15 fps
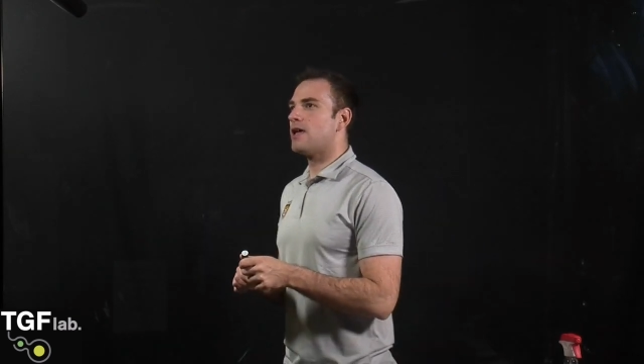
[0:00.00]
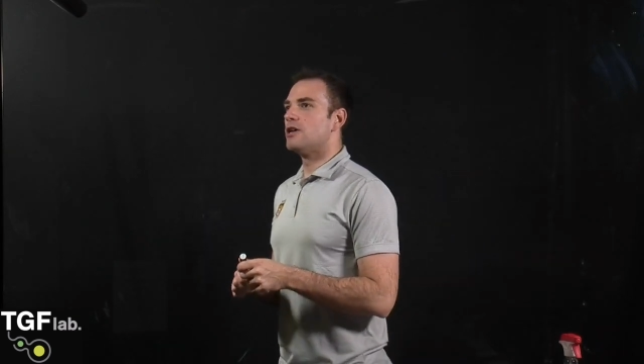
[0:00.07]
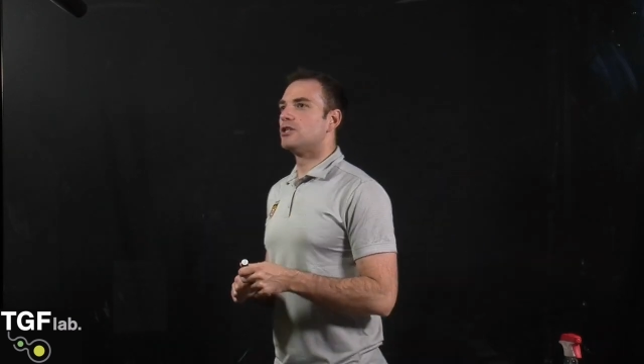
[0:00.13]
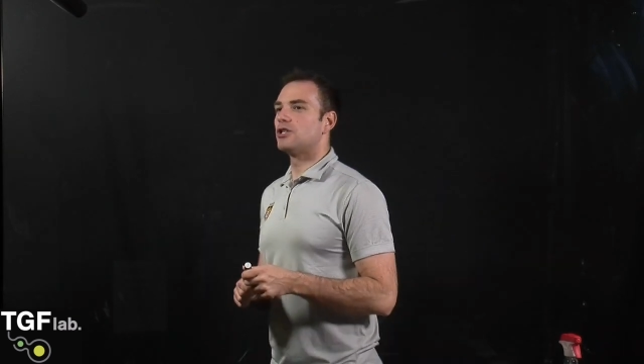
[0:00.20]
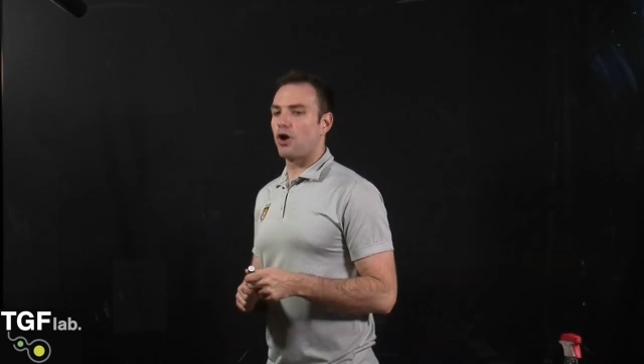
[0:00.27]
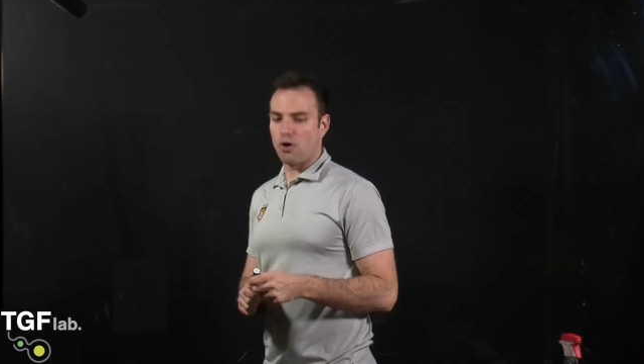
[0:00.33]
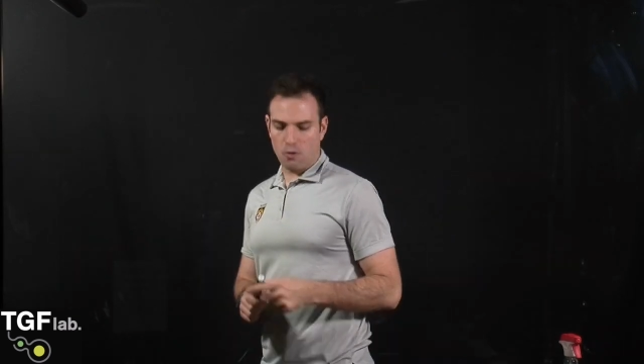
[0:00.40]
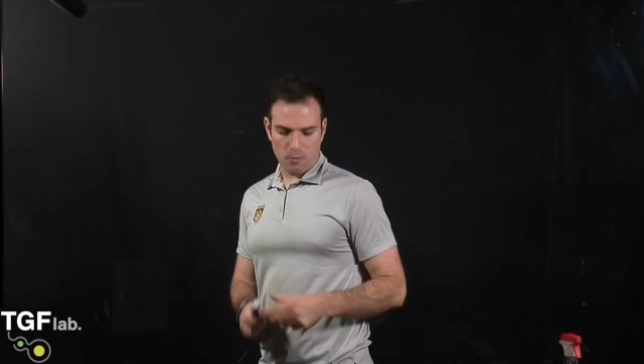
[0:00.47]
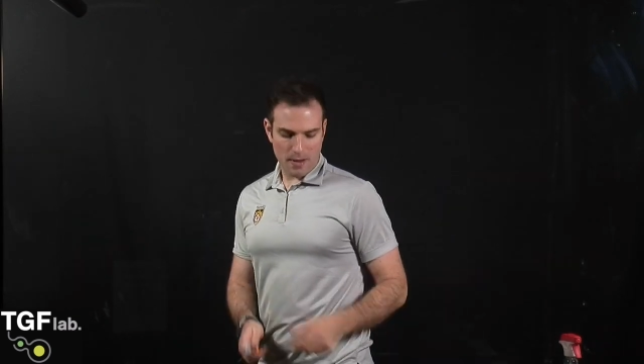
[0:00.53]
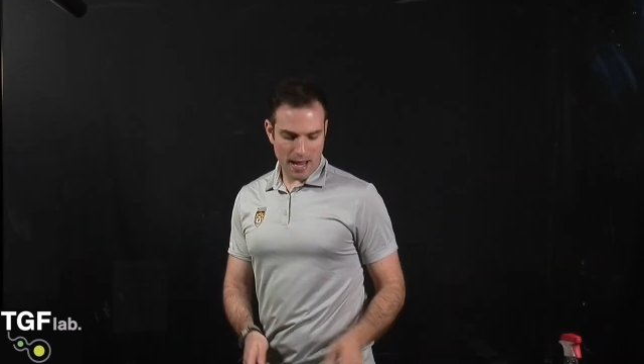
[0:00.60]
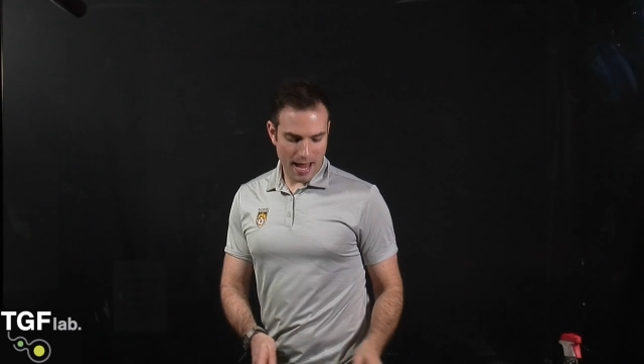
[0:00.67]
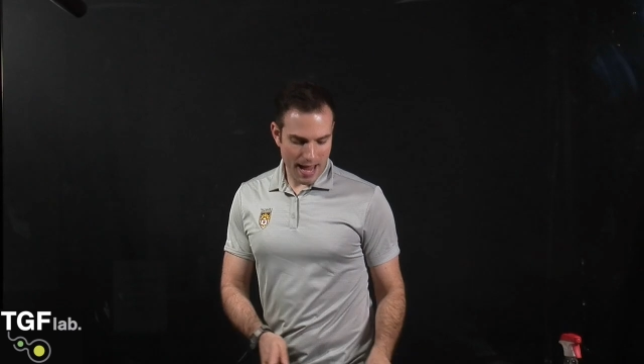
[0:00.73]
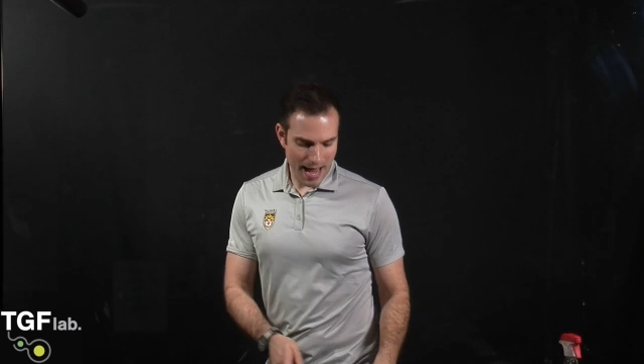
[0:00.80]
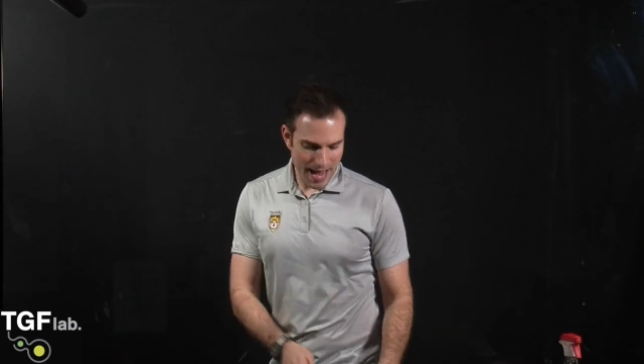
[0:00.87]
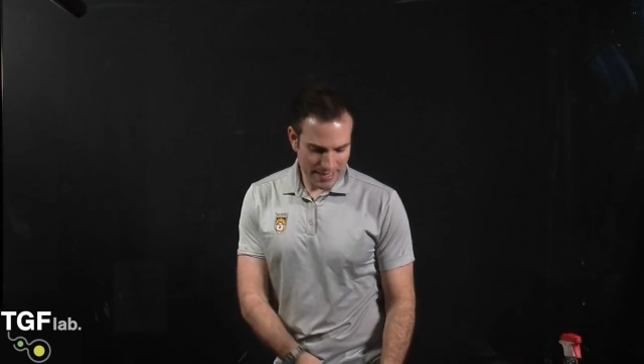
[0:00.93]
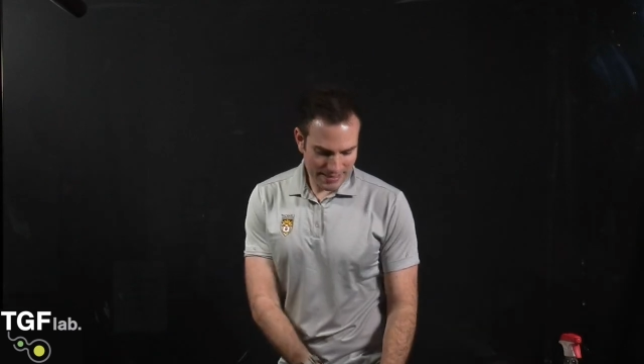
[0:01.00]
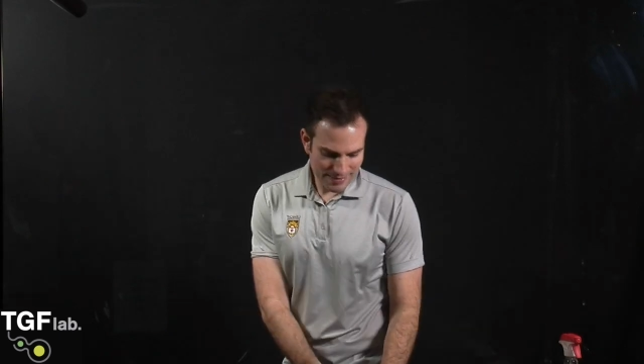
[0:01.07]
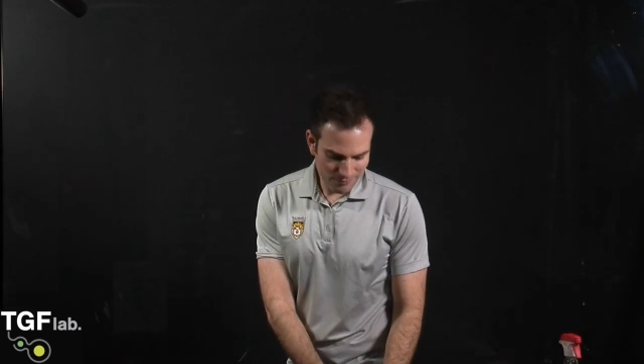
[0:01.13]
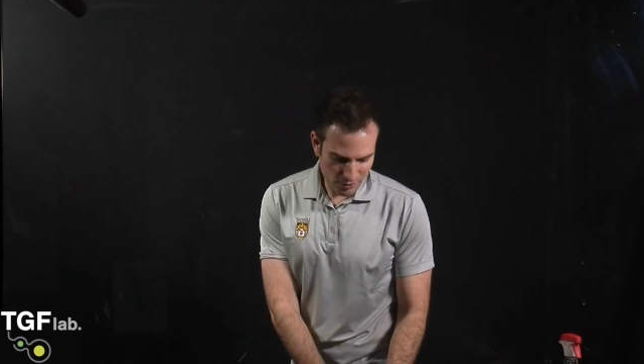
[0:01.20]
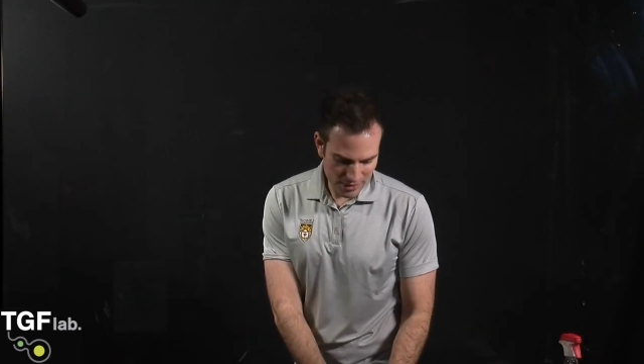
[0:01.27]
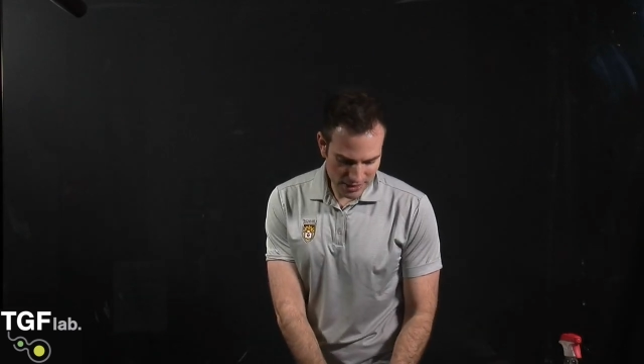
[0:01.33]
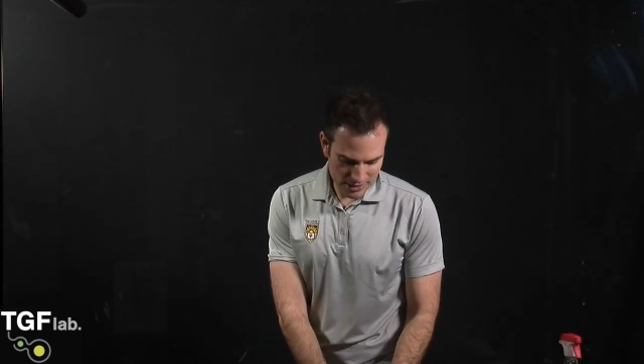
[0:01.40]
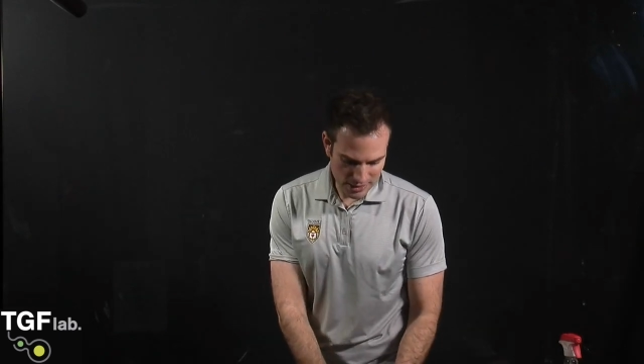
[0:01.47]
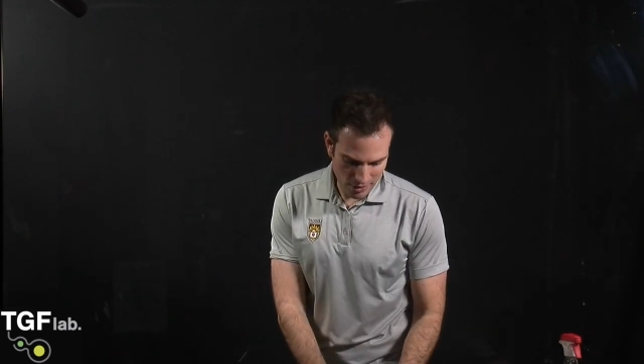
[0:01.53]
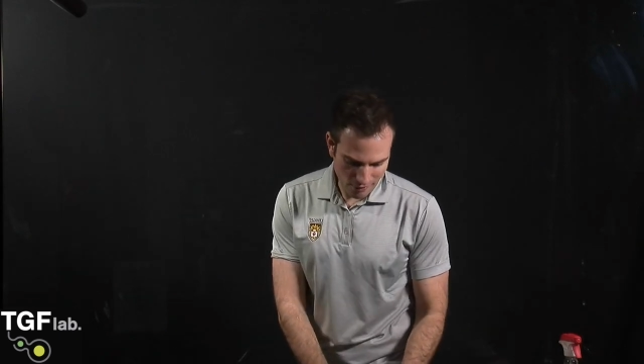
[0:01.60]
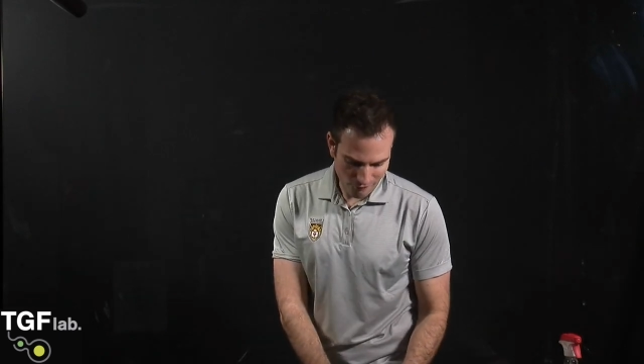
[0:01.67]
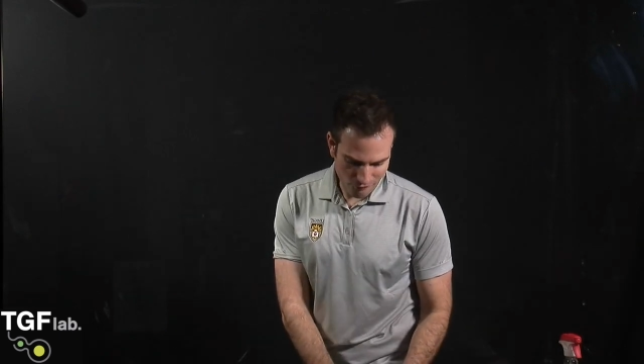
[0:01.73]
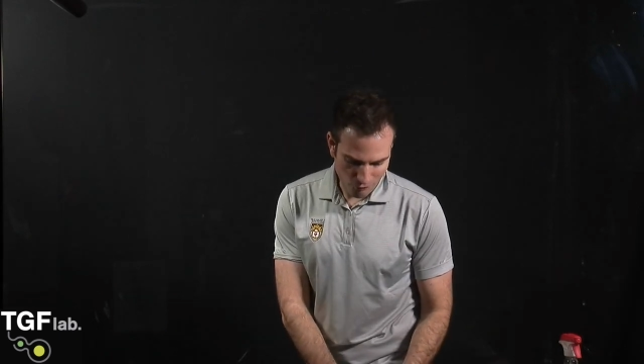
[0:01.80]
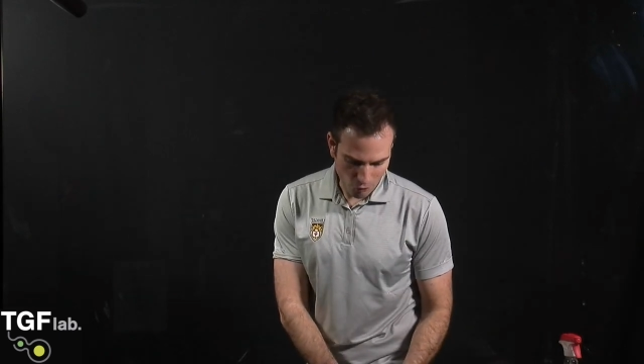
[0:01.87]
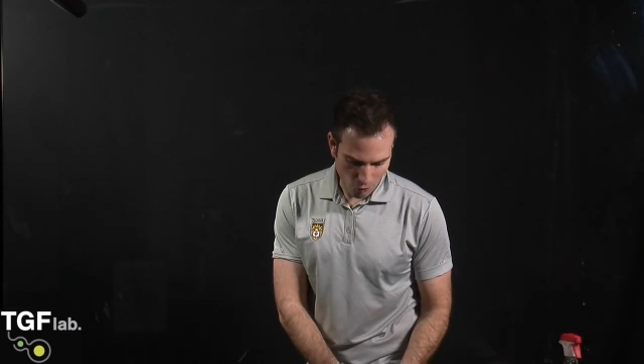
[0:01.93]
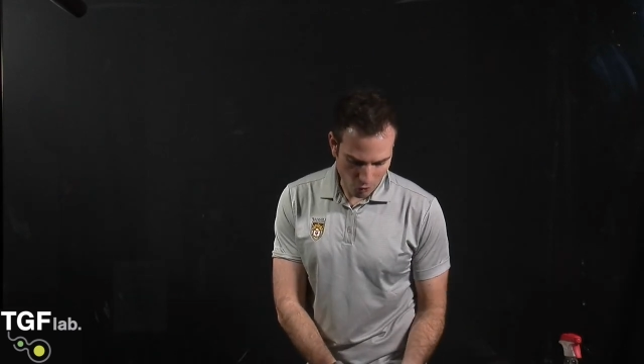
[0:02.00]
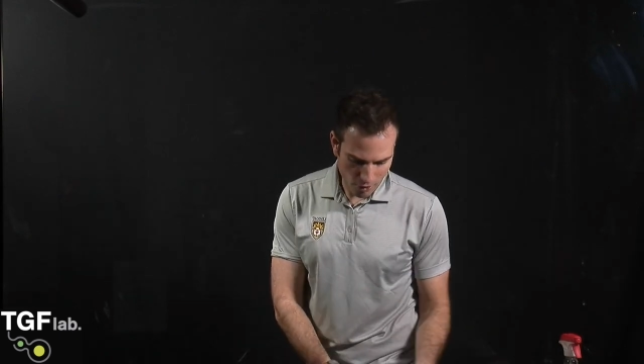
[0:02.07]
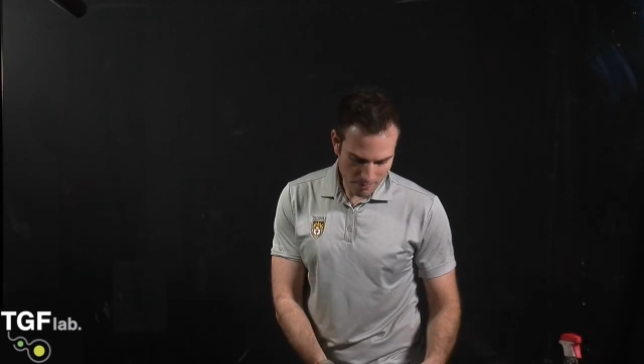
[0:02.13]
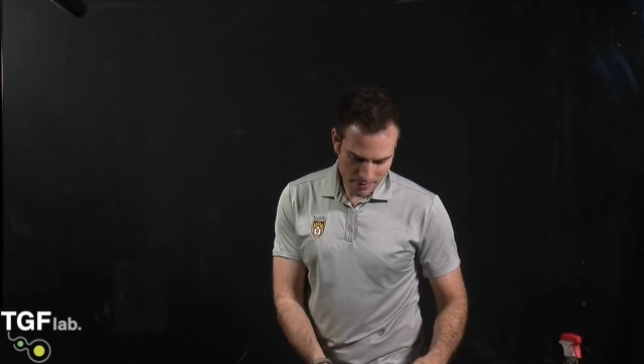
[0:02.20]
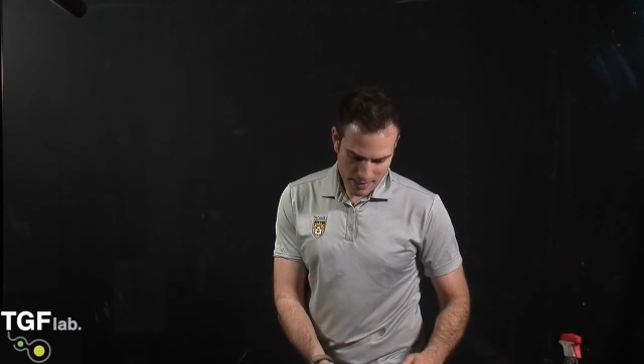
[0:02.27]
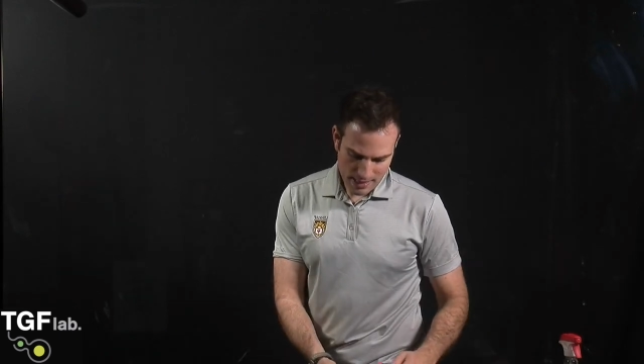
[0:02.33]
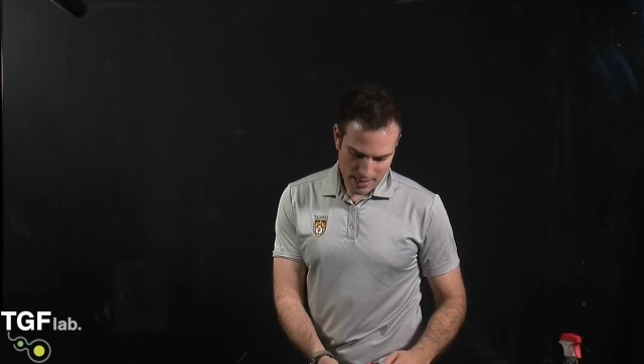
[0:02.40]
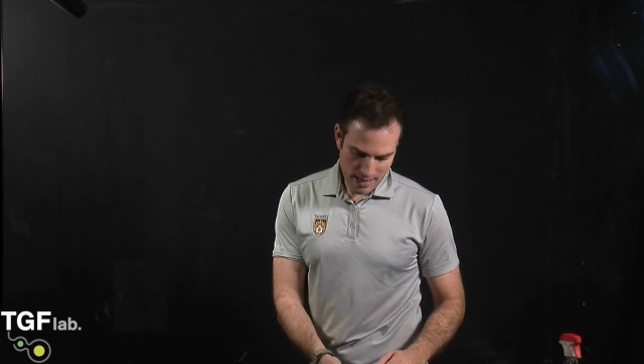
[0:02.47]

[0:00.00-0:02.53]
So antibodies, they are formed